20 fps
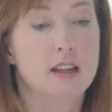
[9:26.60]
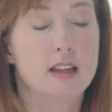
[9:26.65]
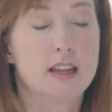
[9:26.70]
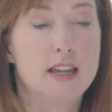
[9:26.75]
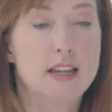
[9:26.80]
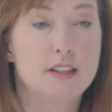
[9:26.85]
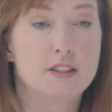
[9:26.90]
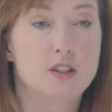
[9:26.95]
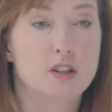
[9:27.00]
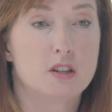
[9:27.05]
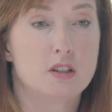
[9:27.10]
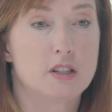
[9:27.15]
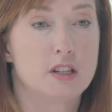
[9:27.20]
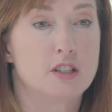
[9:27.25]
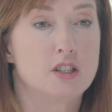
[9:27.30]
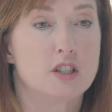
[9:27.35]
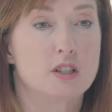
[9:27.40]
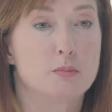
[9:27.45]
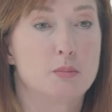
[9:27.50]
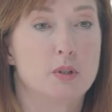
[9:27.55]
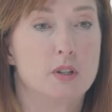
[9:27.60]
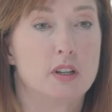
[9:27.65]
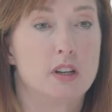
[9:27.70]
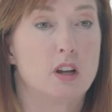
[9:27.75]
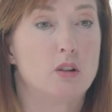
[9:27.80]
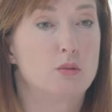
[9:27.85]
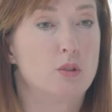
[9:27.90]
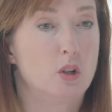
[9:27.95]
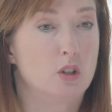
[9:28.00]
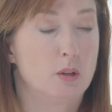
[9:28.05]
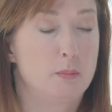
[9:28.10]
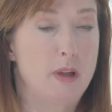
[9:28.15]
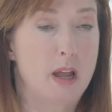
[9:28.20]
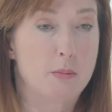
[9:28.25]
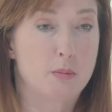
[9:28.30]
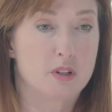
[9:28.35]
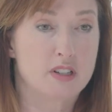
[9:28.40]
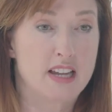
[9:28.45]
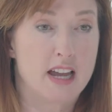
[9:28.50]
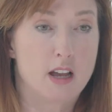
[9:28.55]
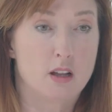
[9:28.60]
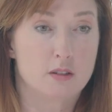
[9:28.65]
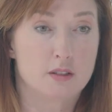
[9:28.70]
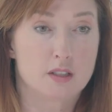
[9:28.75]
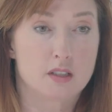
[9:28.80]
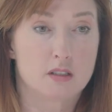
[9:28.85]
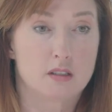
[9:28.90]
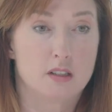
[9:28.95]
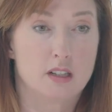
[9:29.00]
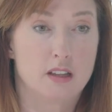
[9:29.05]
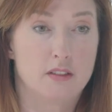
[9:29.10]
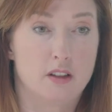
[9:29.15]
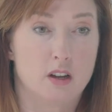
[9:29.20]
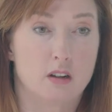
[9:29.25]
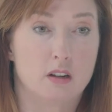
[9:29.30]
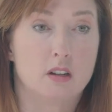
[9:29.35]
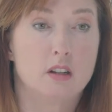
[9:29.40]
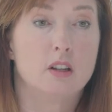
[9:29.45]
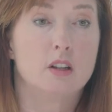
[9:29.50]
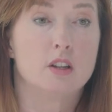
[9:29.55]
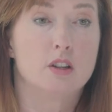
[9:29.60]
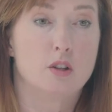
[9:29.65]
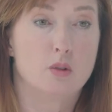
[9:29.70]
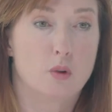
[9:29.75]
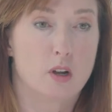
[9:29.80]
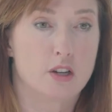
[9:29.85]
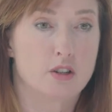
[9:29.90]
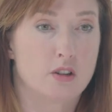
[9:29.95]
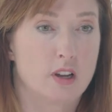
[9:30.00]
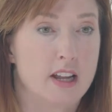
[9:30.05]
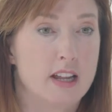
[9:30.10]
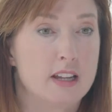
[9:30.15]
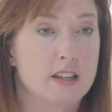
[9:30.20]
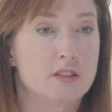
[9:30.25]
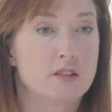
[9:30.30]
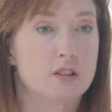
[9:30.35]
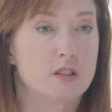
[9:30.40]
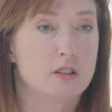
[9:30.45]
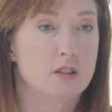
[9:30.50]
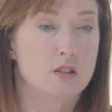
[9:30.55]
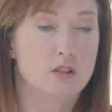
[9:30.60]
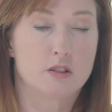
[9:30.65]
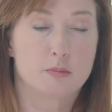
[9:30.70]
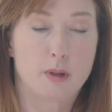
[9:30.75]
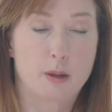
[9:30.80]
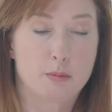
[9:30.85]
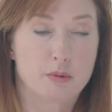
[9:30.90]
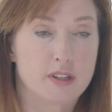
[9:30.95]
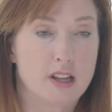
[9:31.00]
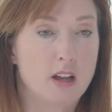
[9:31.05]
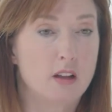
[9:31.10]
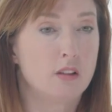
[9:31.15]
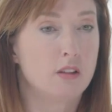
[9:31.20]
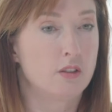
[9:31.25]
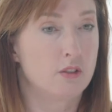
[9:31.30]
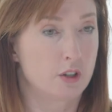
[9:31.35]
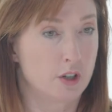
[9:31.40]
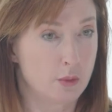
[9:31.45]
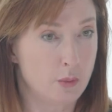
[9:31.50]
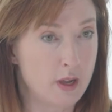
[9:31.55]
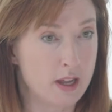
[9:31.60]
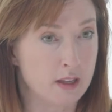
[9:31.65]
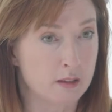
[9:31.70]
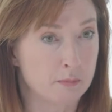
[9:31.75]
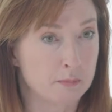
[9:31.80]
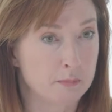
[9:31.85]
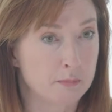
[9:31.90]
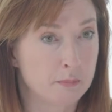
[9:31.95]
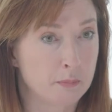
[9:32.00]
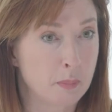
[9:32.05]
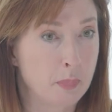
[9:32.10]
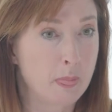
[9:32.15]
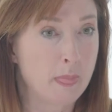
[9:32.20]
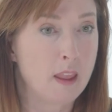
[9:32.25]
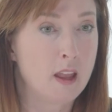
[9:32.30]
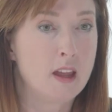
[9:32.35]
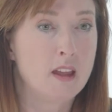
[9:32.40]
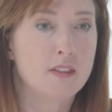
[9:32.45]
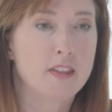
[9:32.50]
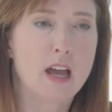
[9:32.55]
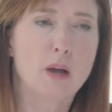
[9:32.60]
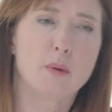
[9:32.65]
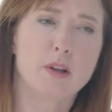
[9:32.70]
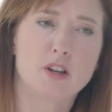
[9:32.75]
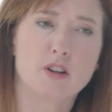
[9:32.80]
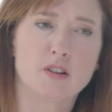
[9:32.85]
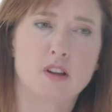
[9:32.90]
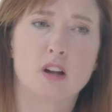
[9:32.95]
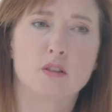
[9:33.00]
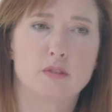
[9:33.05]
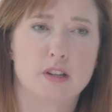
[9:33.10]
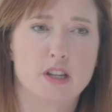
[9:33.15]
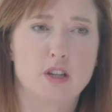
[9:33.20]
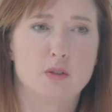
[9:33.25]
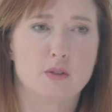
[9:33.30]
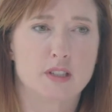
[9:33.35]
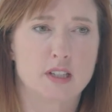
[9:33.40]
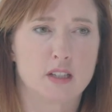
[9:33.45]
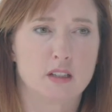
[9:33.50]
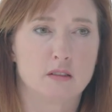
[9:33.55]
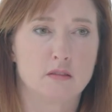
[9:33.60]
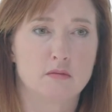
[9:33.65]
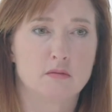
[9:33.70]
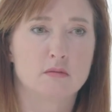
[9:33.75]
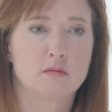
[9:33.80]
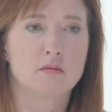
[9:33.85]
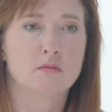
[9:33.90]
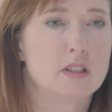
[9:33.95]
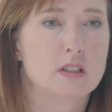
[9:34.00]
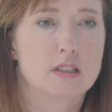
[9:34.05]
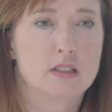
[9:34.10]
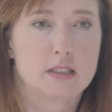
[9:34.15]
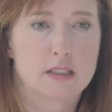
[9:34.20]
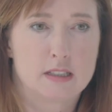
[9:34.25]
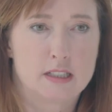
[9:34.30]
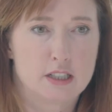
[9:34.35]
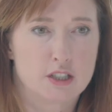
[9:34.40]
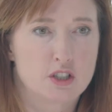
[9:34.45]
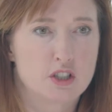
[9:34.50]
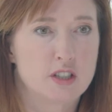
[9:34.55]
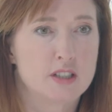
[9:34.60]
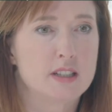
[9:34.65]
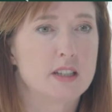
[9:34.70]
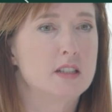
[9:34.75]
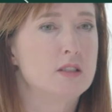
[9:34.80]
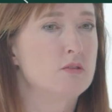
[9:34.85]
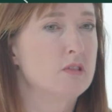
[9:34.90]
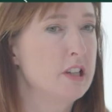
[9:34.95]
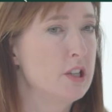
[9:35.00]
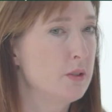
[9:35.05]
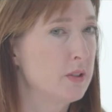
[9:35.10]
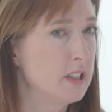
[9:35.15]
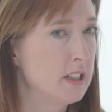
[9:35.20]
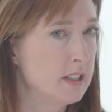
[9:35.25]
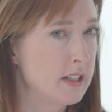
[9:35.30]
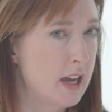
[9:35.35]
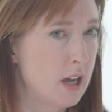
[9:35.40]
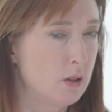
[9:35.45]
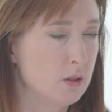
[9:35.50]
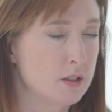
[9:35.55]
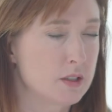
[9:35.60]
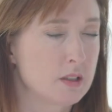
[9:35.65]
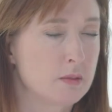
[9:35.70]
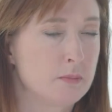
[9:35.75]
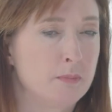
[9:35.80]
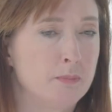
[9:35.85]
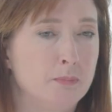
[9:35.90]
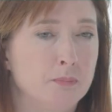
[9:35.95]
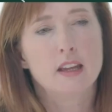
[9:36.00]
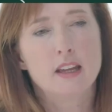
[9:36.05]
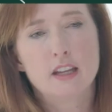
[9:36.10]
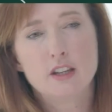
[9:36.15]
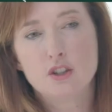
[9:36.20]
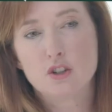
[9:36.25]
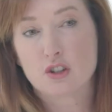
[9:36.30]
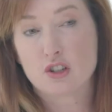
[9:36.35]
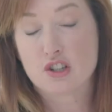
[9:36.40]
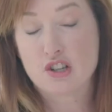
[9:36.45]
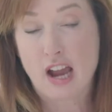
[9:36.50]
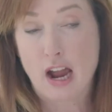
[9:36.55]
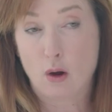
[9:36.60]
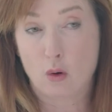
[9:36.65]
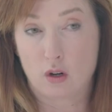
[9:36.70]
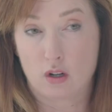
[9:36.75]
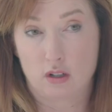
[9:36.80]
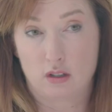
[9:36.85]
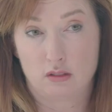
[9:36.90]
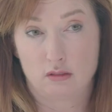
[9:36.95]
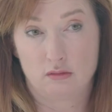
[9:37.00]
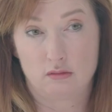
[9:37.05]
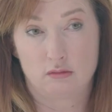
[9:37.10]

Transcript: easier to just put a roll of paper towels in there. You wash your hands, you use paper towel, throw it away. That way you're not reusing dishes and reusing towels. In your shower,